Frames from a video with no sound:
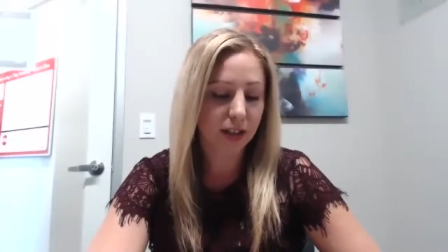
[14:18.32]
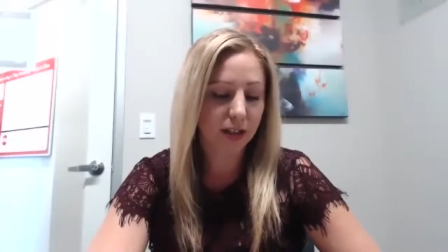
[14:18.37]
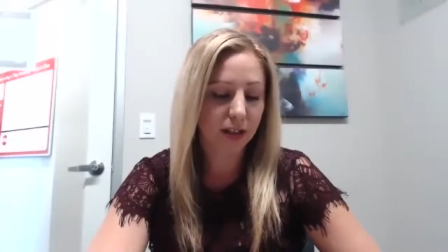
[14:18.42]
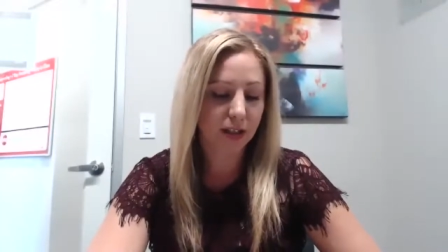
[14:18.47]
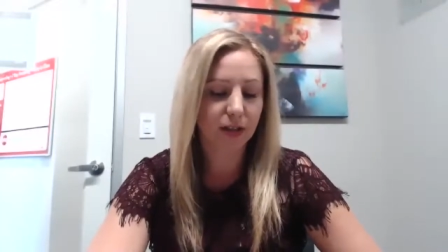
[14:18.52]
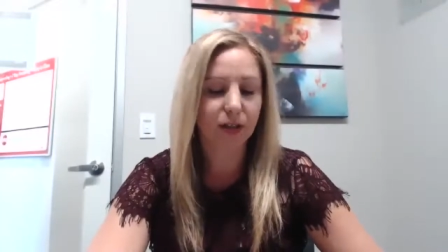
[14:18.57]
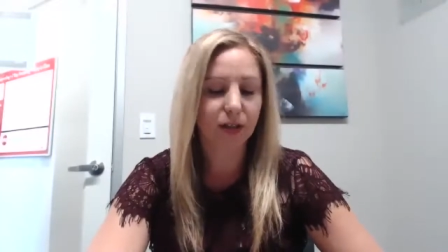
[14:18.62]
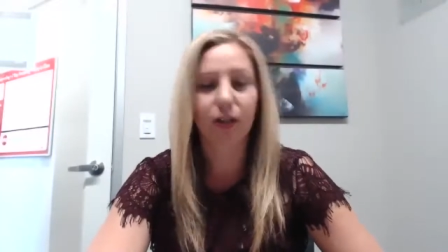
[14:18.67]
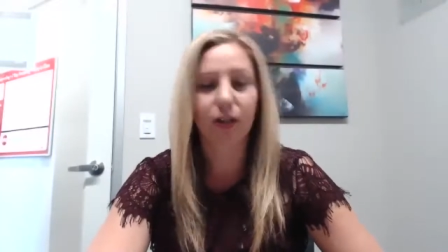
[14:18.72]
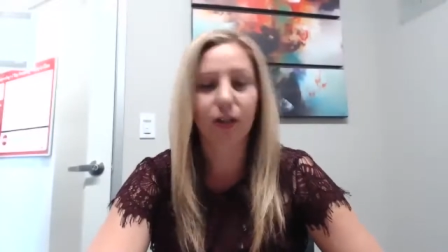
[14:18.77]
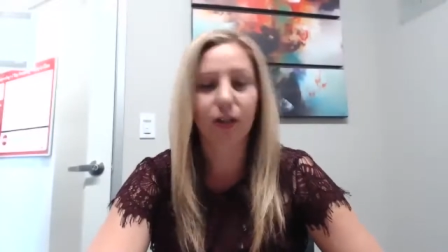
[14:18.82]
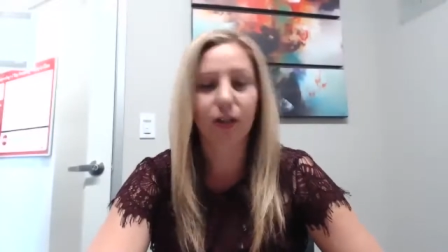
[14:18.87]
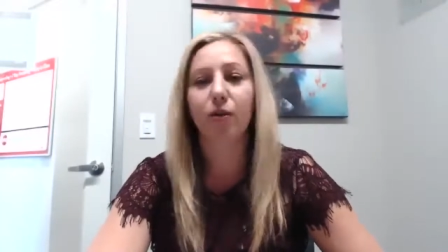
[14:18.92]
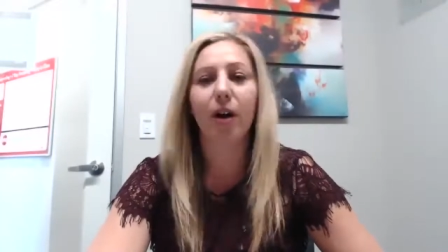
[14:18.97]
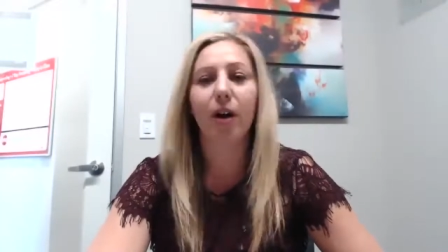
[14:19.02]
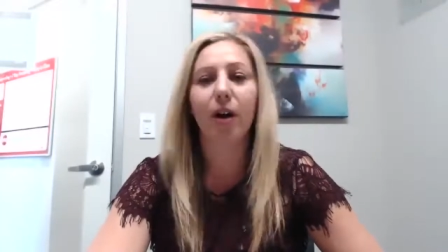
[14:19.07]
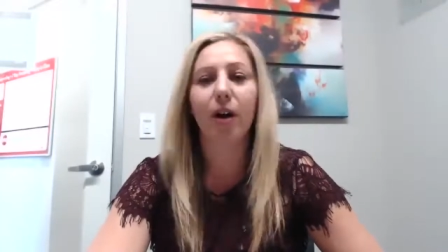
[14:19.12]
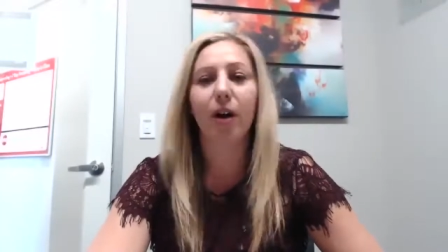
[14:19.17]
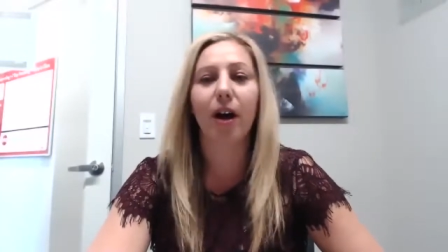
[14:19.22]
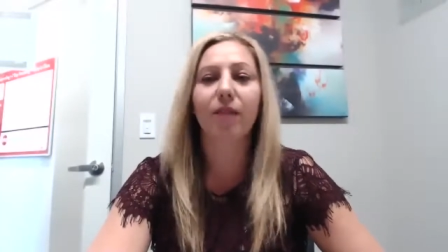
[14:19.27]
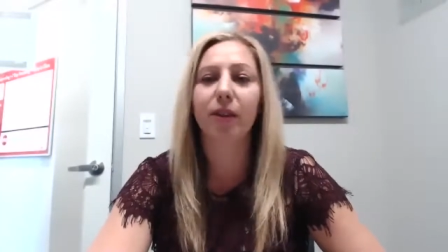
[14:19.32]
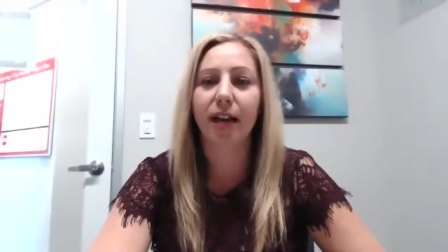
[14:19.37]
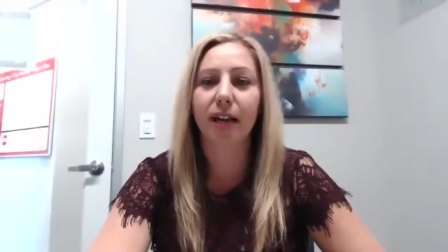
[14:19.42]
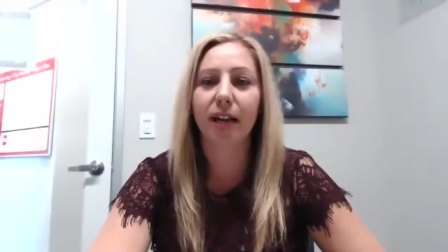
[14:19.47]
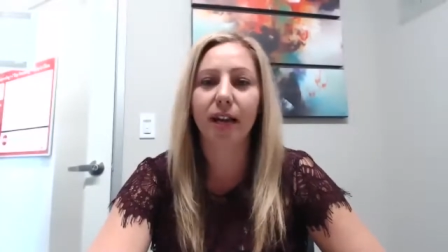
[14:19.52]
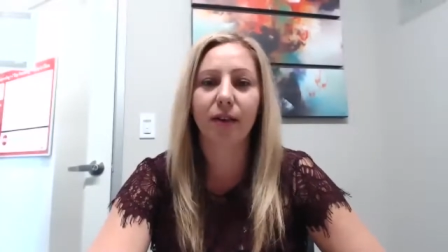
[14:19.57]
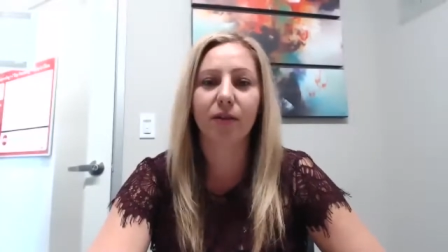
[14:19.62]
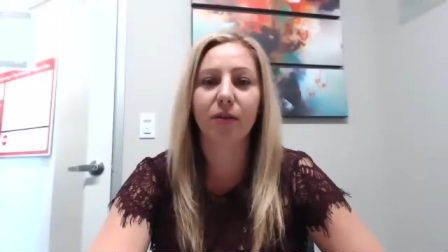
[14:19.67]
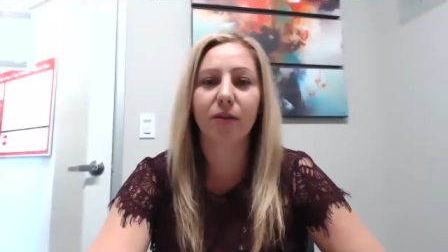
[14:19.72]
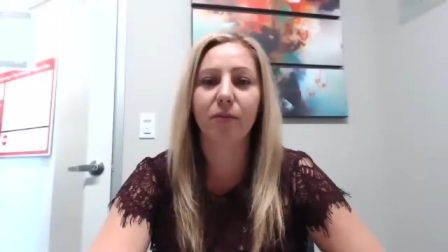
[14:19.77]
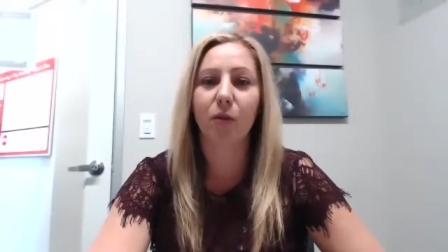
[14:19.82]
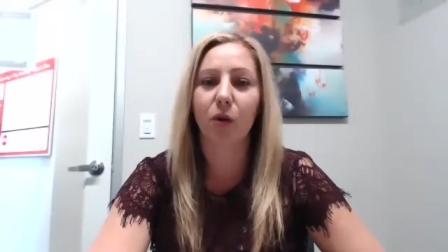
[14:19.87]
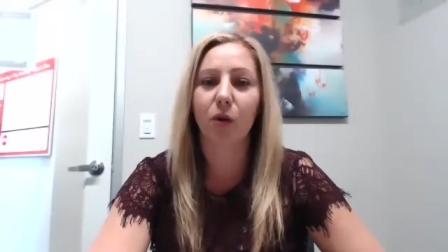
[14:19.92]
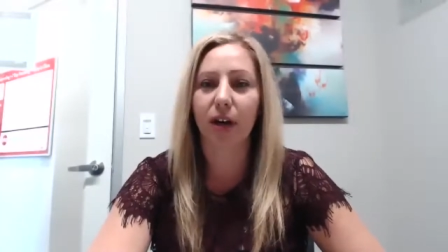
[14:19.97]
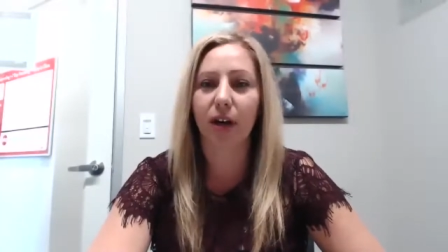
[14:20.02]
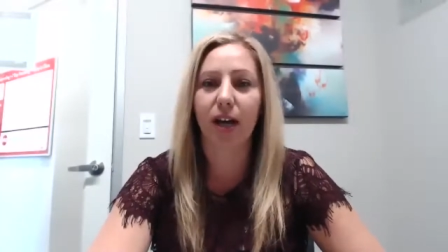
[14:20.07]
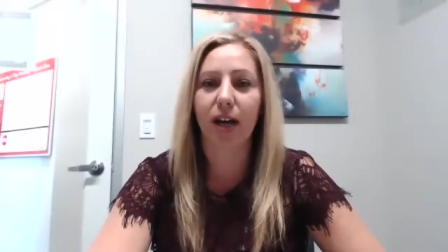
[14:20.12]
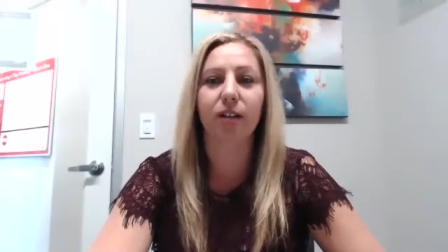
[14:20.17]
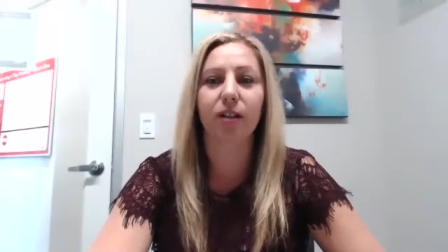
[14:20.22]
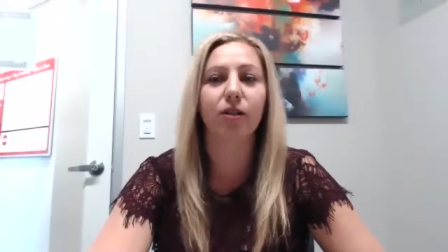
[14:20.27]
so you have your plan every
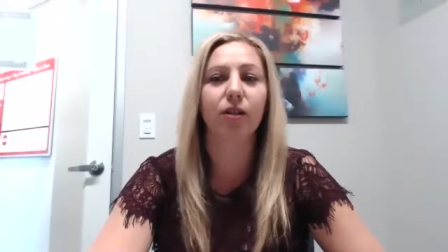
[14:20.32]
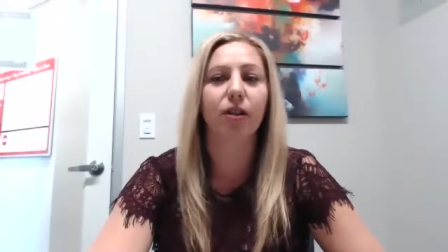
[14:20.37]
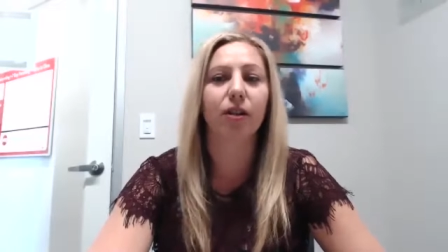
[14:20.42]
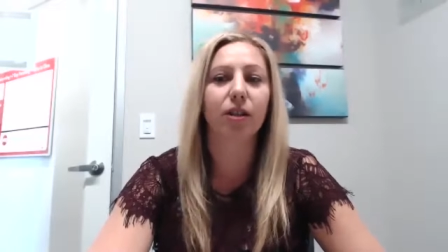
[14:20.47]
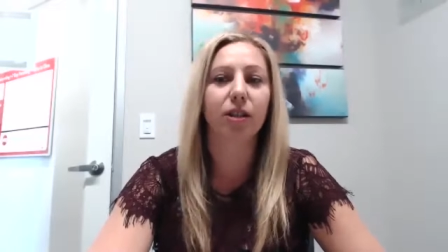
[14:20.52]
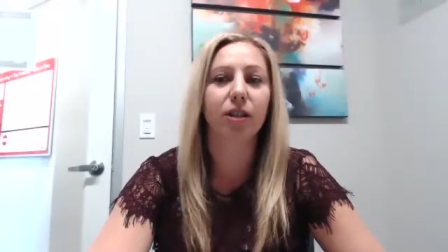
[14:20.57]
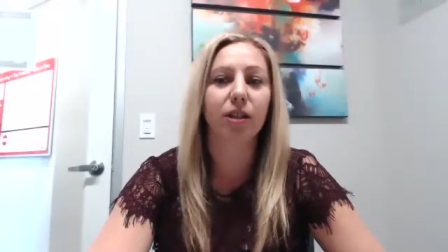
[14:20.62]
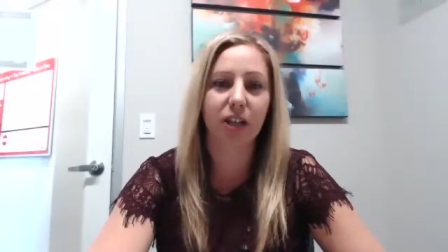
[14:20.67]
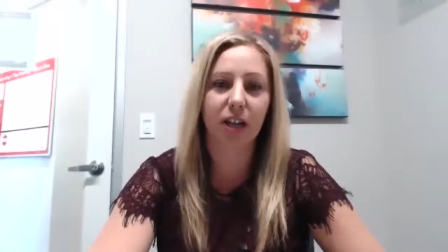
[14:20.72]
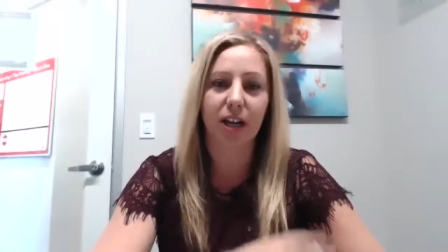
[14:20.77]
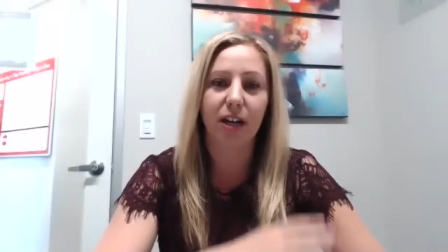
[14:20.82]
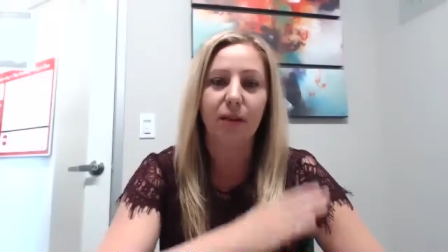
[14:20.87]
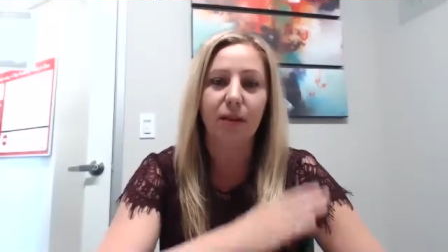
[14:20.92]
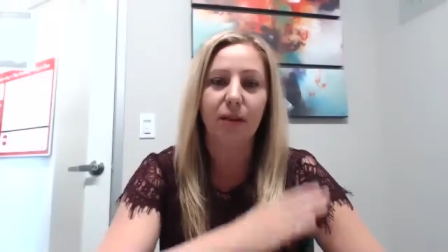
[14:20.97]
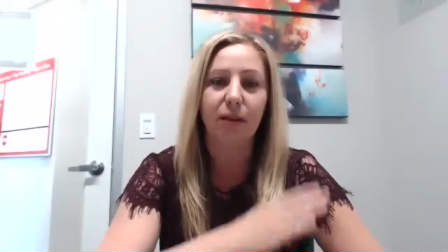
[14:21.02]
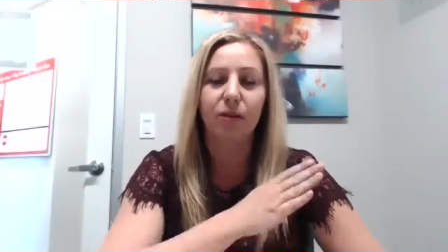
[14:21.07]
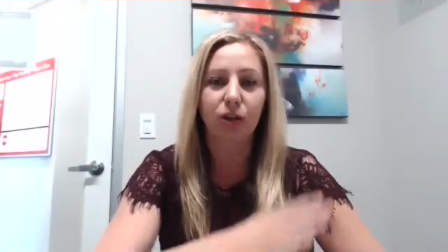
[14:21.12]
morning, you go to the gym,